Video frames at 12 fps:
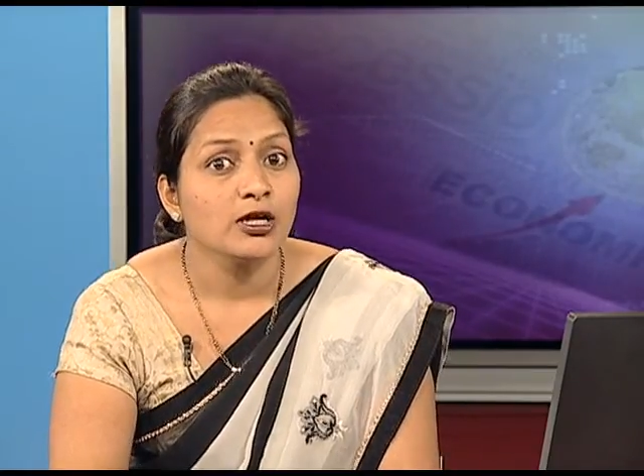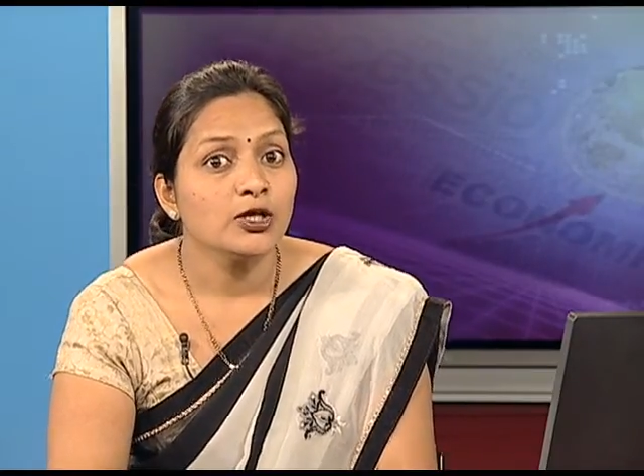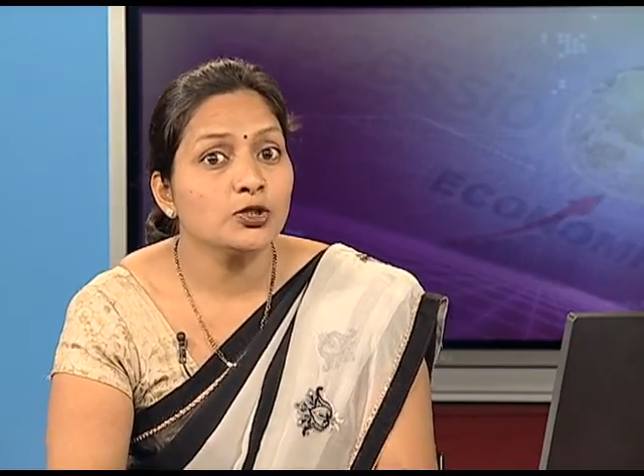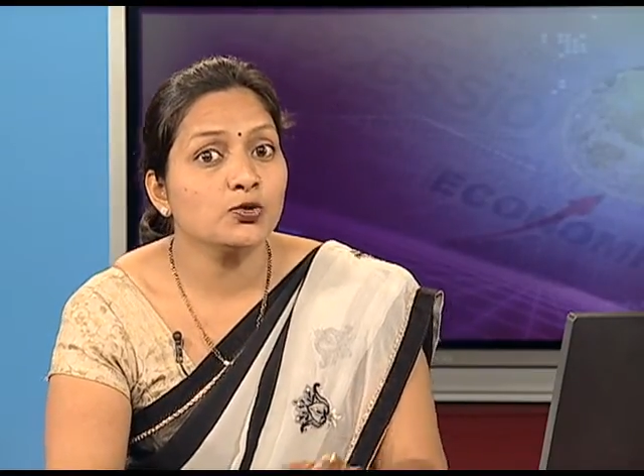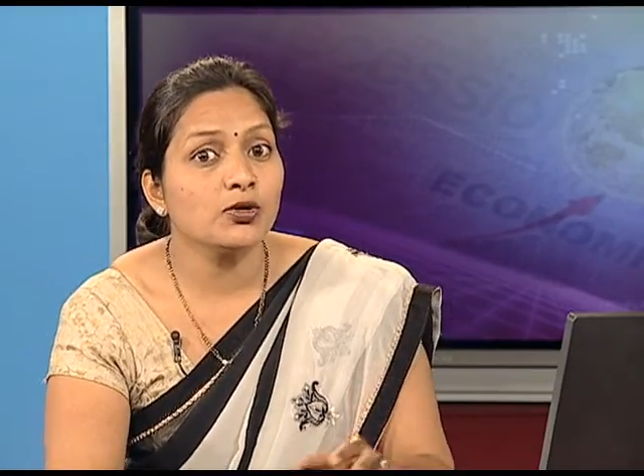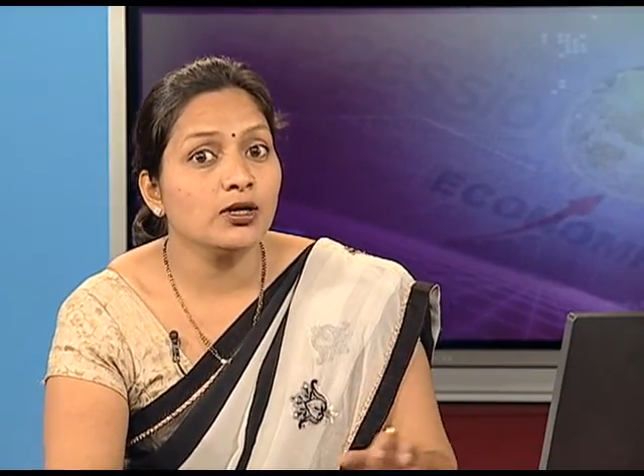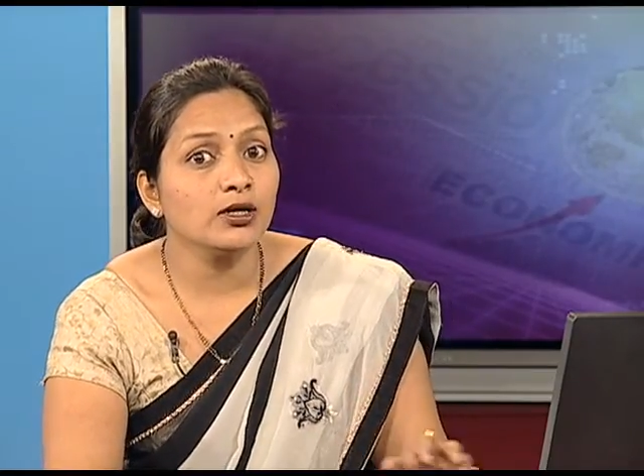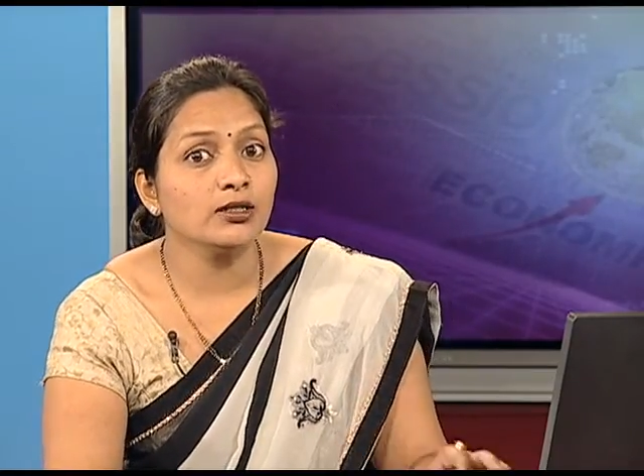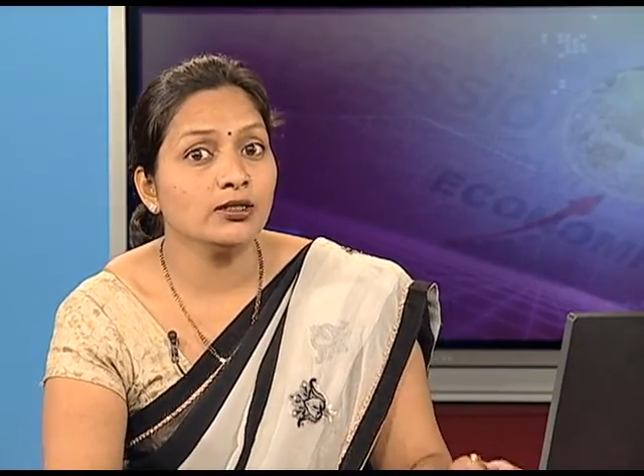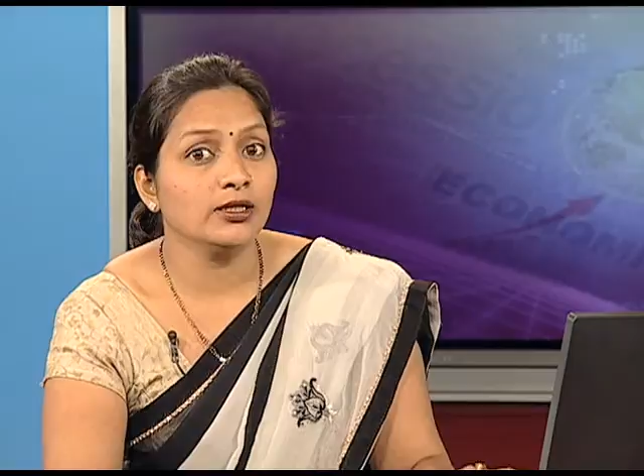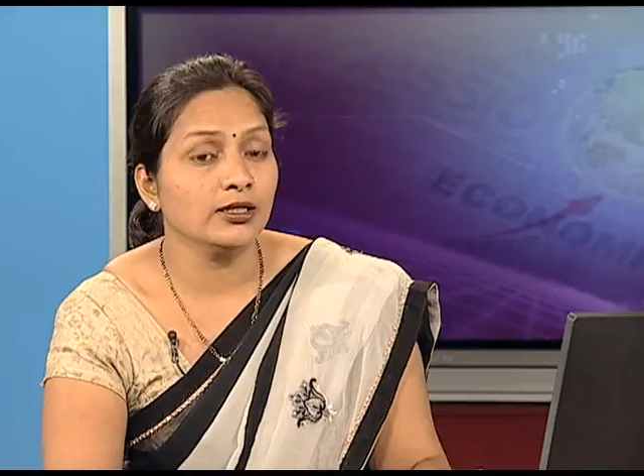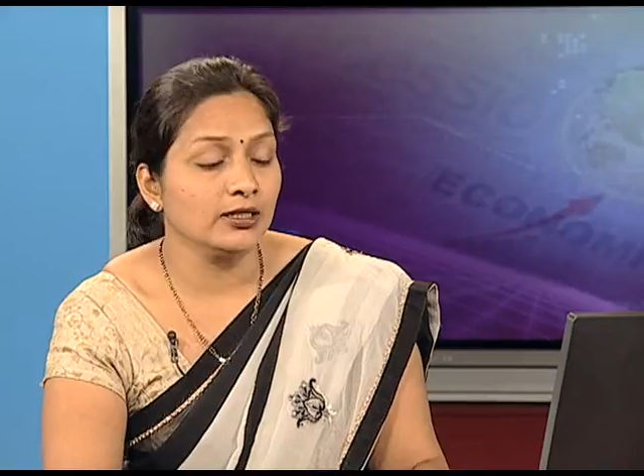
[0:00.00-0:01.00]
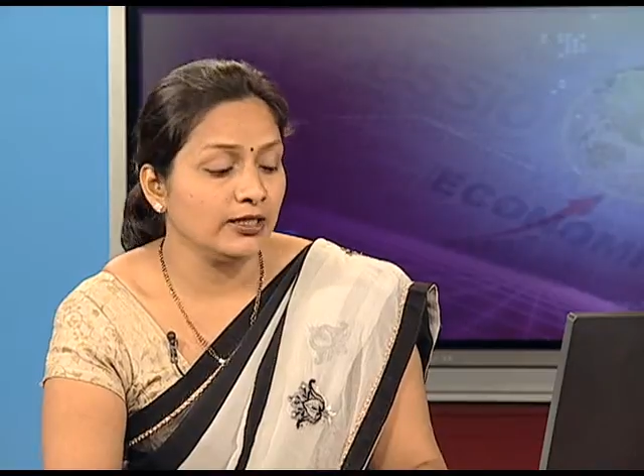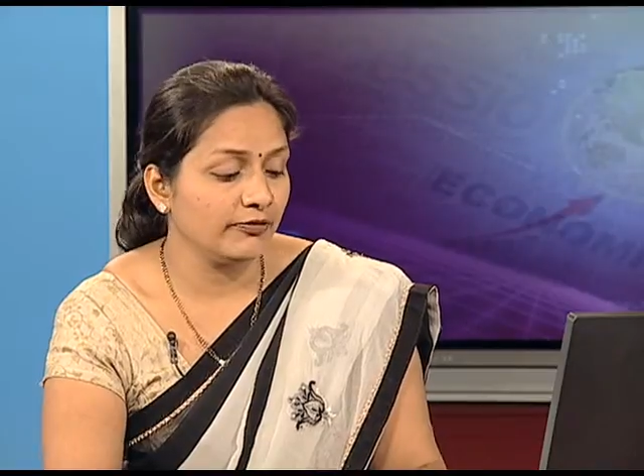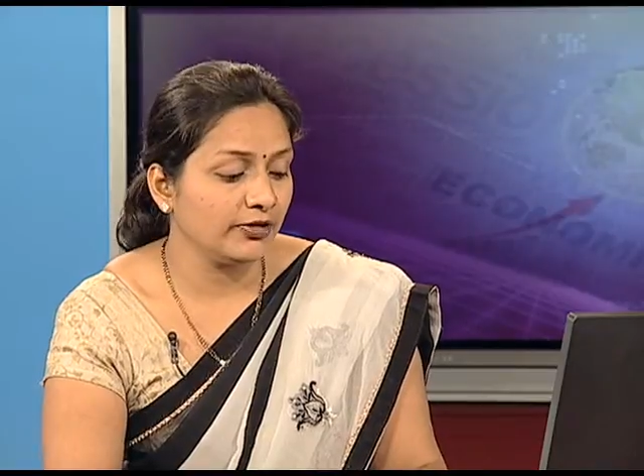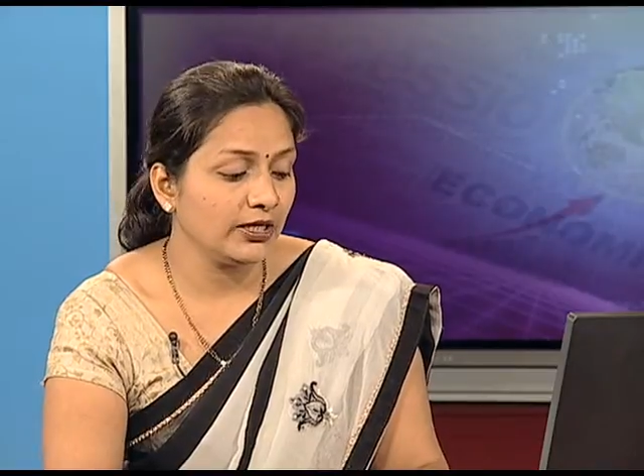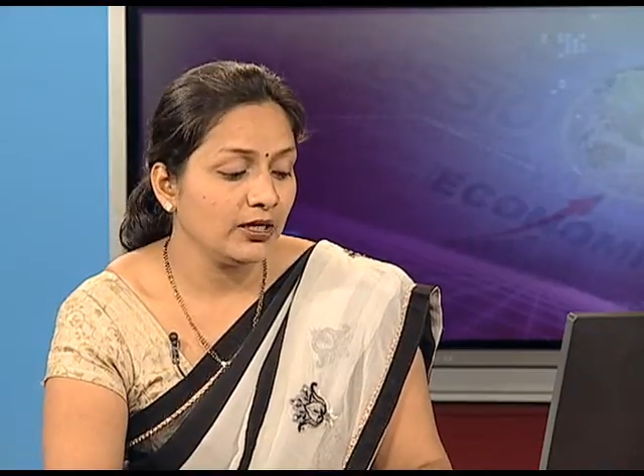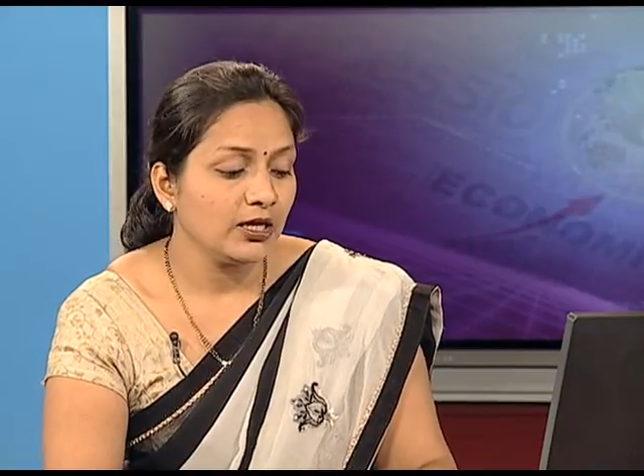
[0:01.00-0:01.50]
to earn their
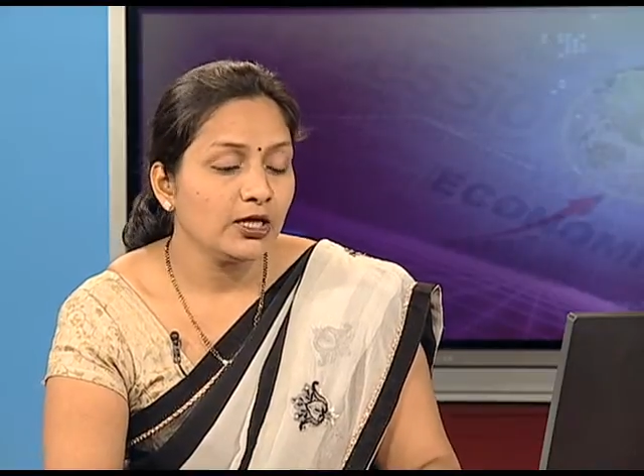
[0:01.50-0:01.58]
living